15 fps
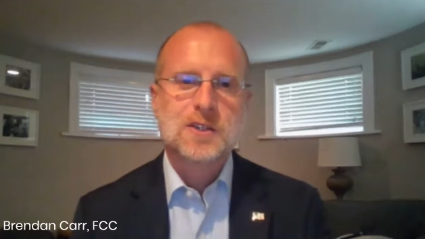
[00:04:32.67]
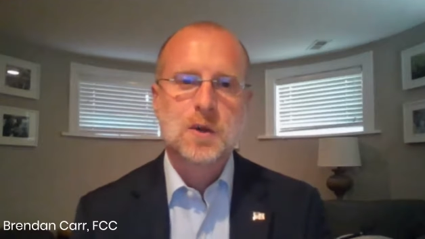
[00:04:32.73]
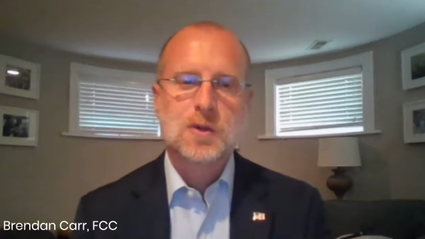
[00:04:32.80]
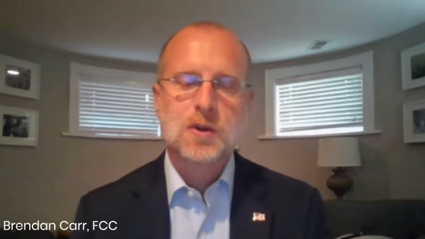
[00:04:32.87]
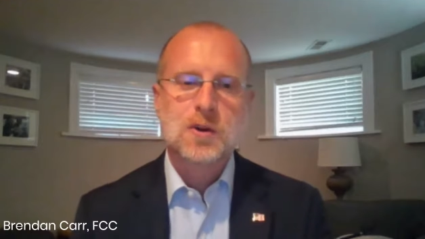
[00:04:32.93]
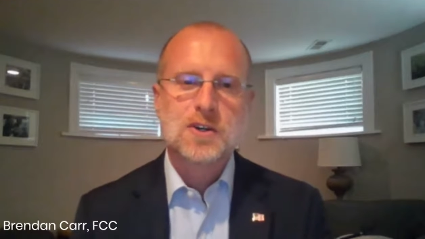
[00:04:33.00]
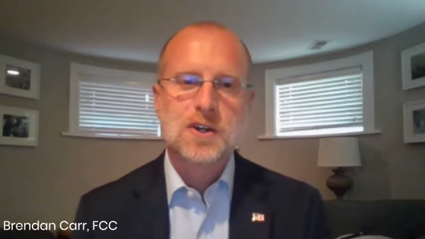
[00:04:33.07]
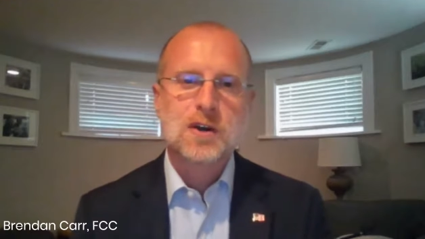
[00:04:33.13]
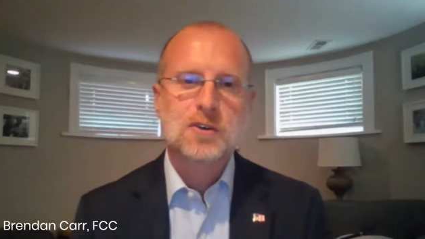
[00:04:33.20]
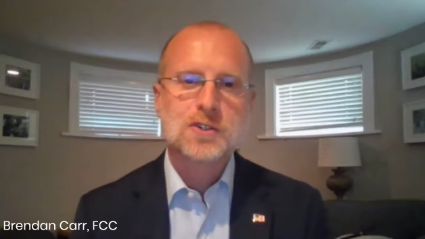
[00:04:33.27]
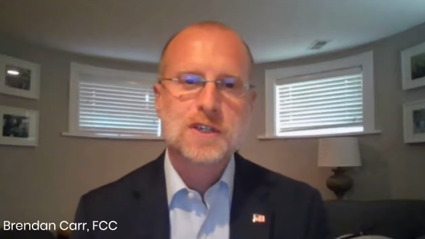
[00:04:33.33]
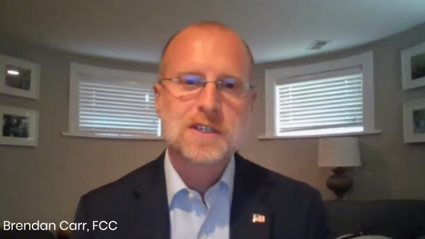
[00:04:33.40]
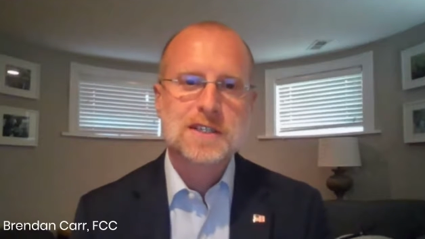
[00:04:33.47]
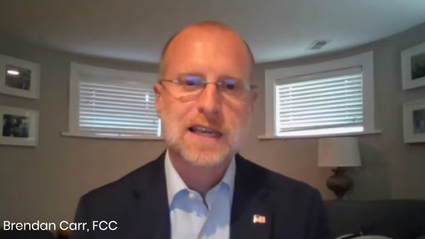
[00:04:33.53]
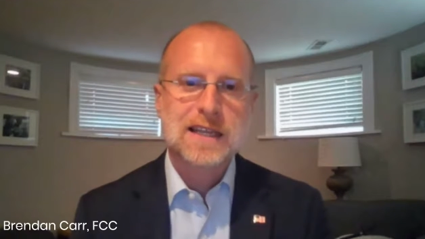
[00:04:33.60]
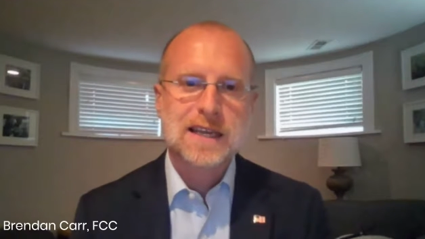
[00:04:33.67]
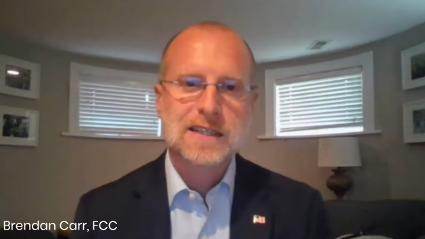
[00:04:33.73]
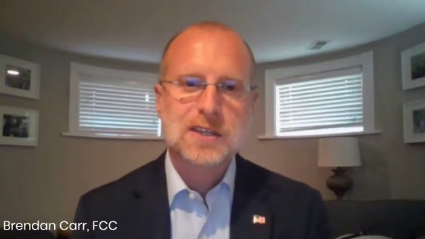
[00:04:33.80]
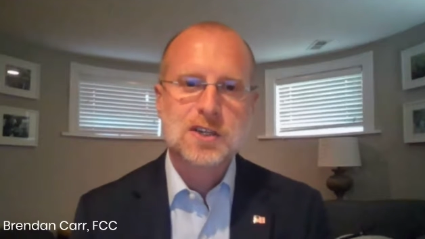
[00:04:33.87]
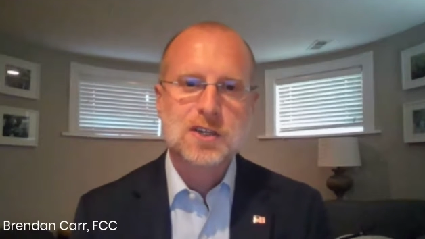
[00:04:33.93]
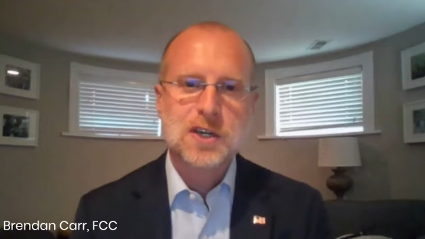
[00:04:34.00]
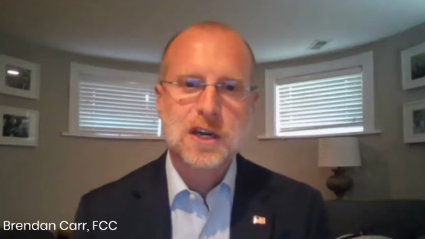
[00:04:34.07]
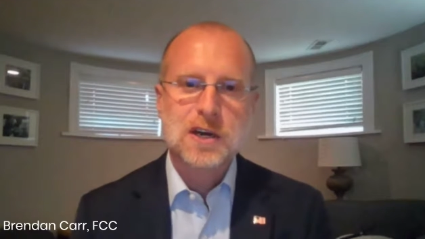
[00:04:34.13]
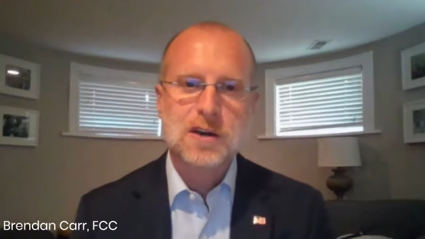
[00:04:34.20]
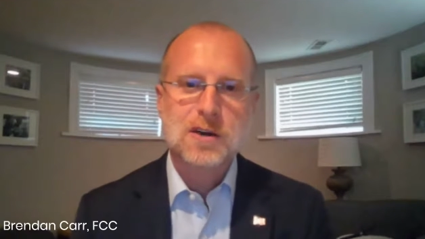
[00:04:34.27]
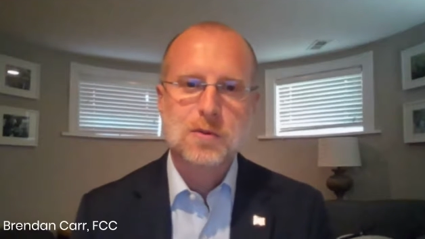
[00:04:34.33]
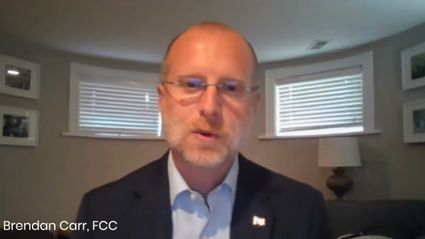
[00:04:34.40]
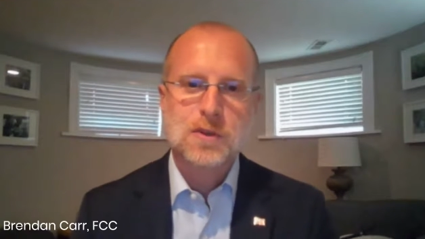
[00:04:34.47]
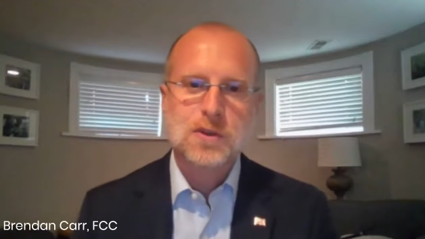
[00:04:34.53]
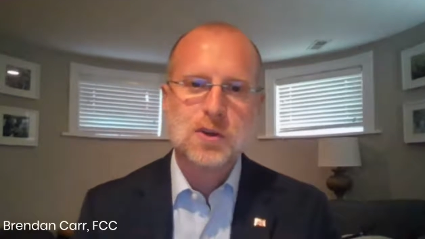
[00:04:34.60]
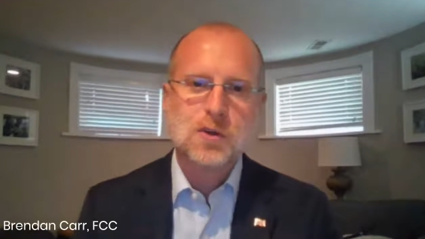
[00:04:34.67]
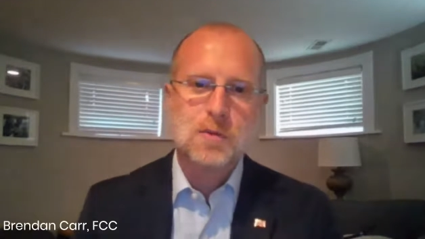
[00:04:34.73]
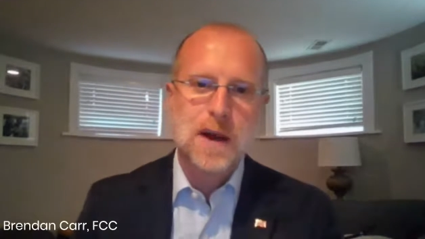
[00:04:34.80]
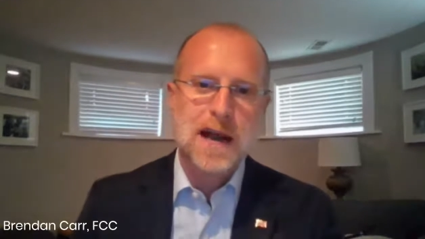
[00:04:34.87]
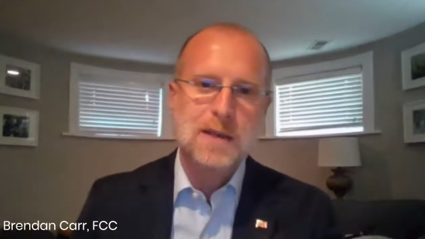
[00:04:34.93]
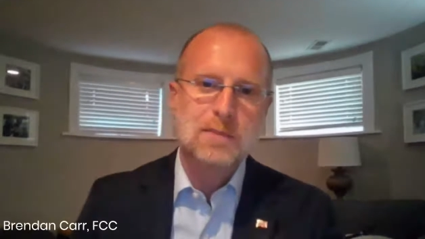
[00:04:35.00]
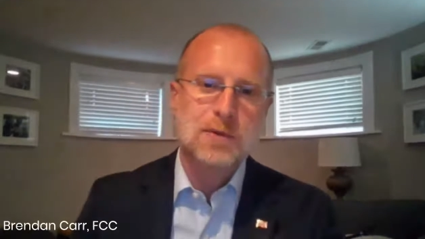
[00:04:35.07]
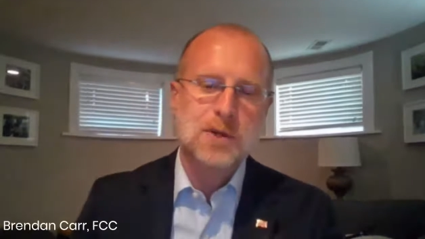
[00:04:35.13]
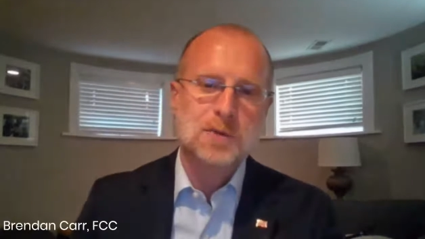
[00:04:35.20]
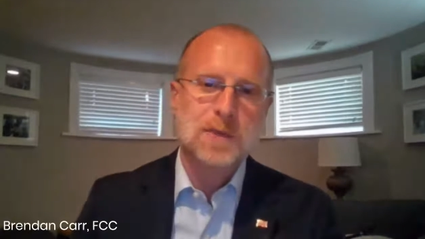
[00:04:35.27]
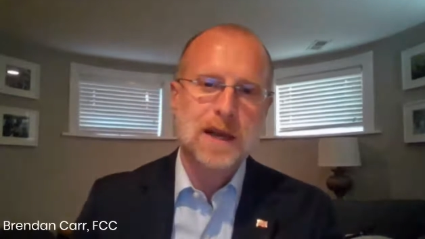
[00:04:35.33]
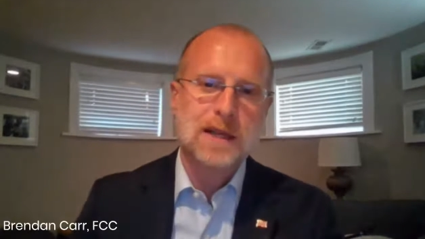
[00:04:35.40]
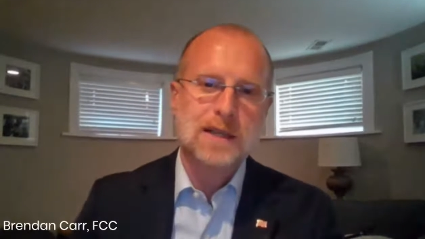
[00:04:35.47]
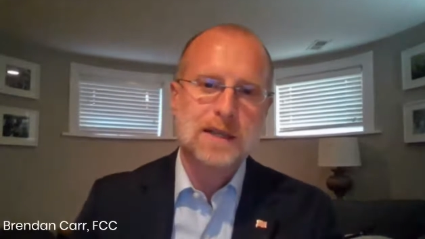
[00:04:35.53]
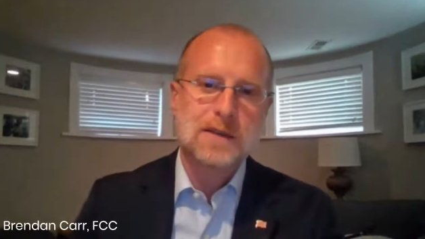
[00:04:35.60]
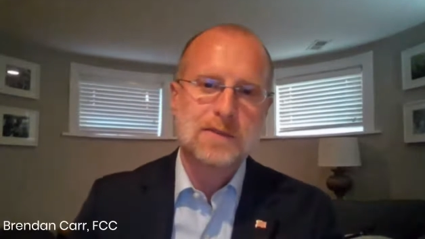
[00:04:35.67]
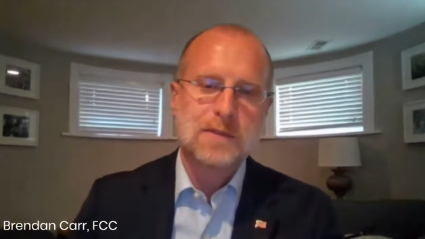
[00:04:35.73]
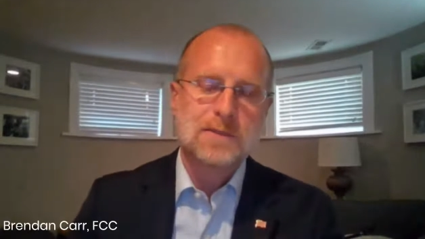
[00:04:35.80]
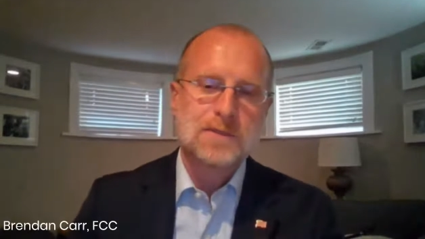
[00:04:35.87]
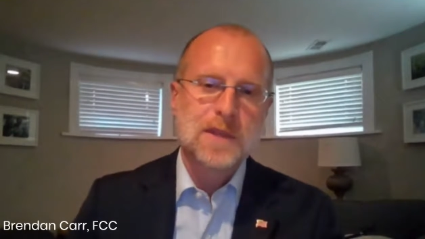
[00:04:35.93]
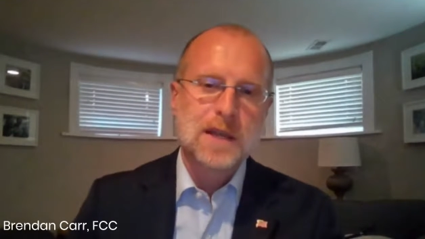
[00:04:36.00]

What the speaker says: So with your indulgence, I'd like to share with you my perspective